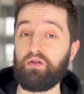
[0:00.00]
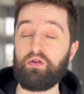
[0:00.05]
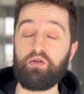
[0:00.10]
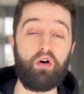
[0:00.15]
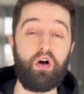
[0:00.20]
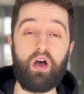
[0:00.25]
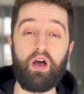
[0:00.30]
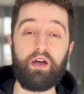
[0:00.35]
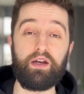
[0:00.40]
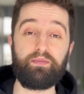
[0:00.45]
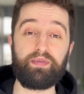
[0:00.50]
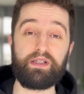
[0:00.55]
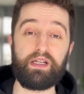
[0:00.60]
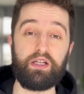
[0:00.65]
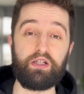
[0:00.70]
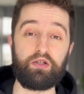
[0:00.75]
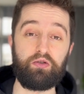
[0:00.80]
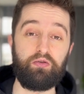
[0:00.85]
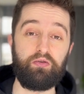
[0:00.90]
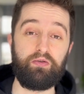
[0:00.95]
Your earning
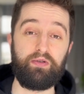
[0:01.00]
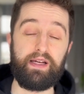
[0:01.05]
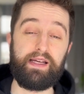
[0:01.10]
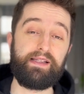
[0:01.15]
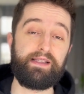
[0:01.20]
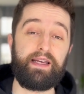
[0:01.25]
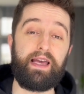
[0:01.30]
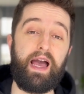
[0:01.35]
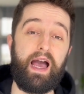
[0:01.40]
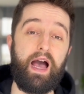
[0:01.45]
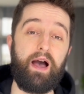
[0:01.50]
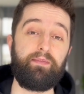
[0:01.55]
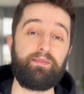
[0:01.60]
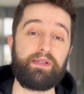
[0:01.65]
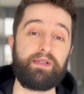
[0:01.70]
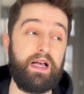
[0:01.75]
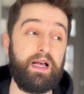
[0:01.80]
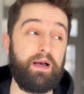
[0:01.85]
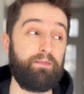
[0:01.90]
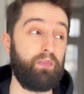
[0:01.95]
potential is capped.